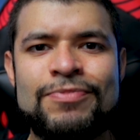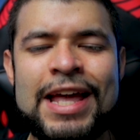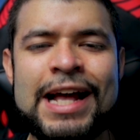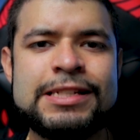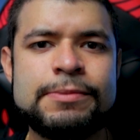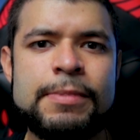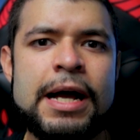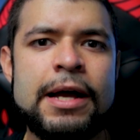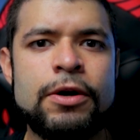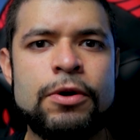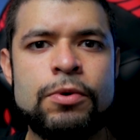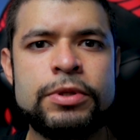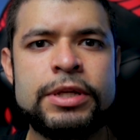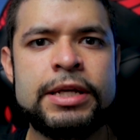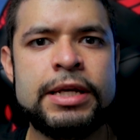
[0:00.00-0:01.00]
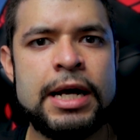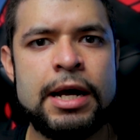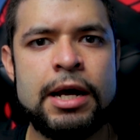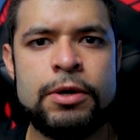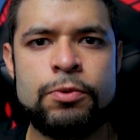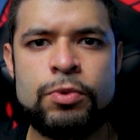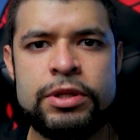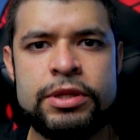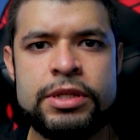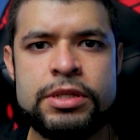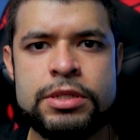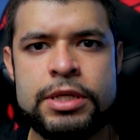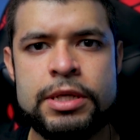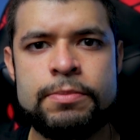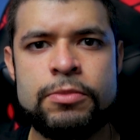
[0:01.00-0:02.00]
that's my only con with
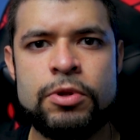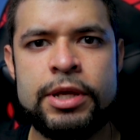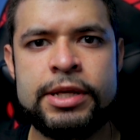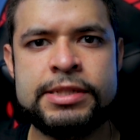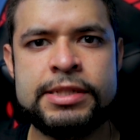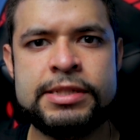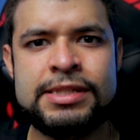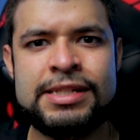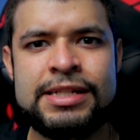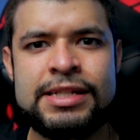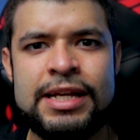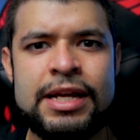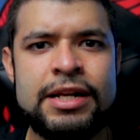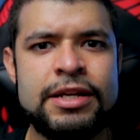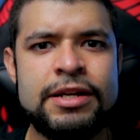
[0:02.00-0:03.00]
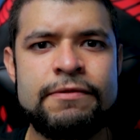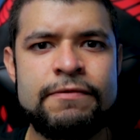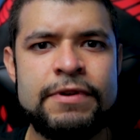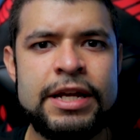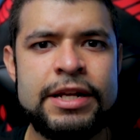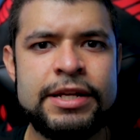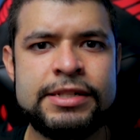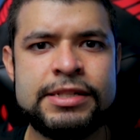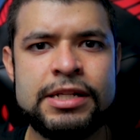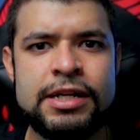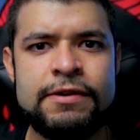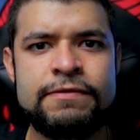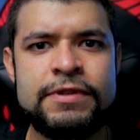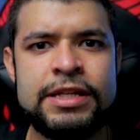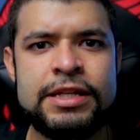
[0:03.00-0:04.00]
this gimbal is the inconvenience
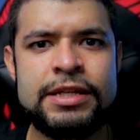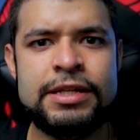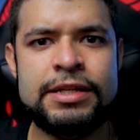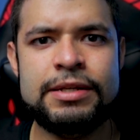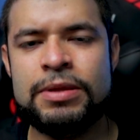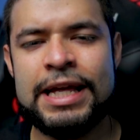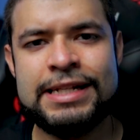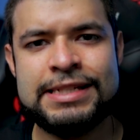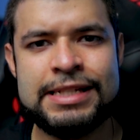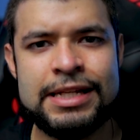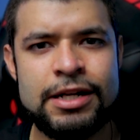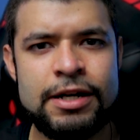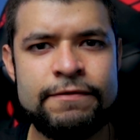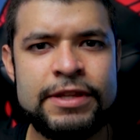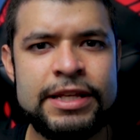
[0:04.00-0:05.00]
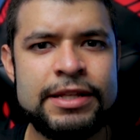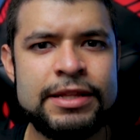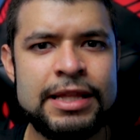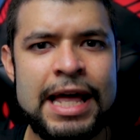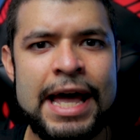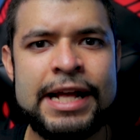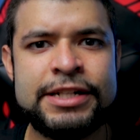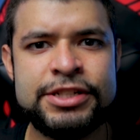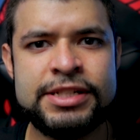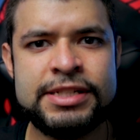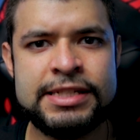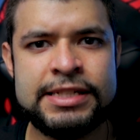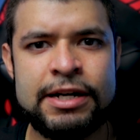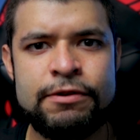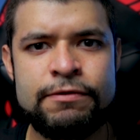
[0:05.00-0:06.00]
of the placing of the latch
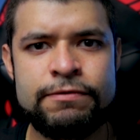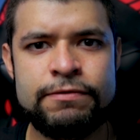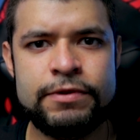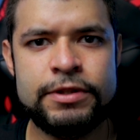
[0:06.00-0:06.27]
itself.